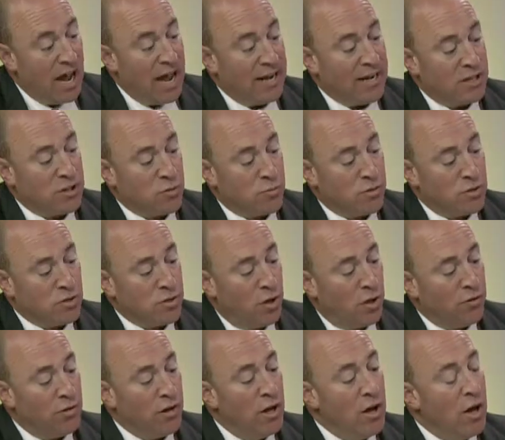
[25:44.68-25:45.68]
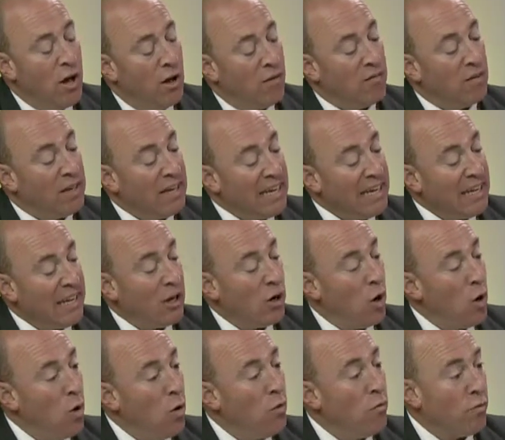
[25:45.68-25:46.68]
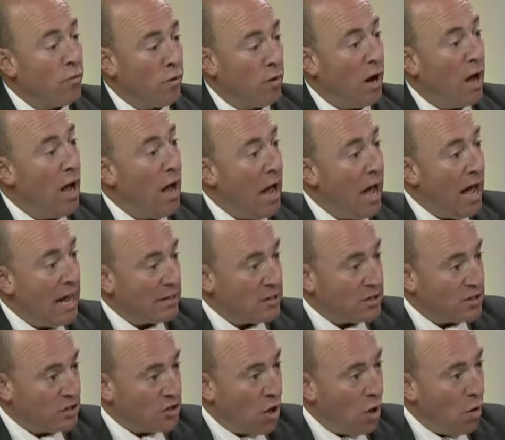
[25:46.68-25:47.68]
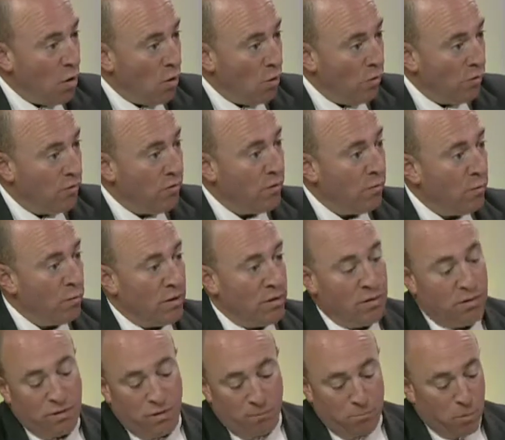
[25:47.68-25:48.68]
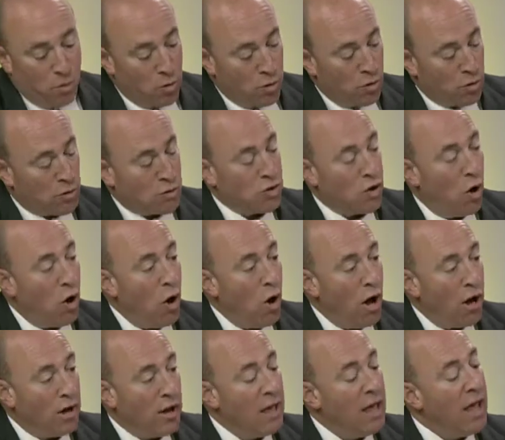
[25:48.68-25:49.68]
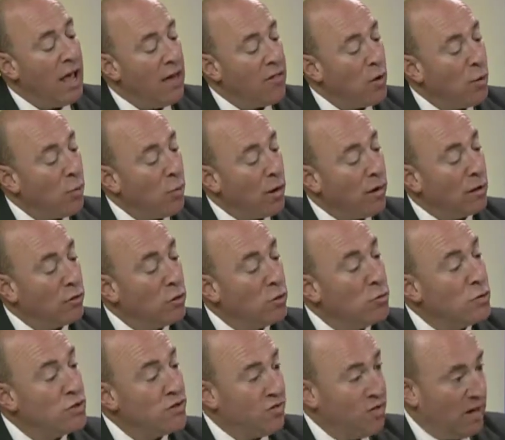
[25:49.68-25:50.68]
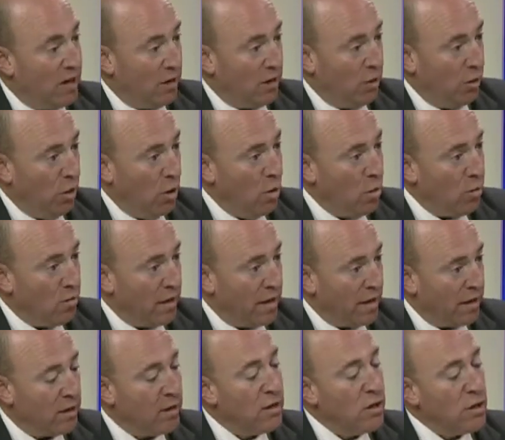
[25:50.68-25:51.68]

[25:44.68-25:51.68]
died as a result of leaning over a hot stove with burners on, and they're wearing loose-fitting clothing.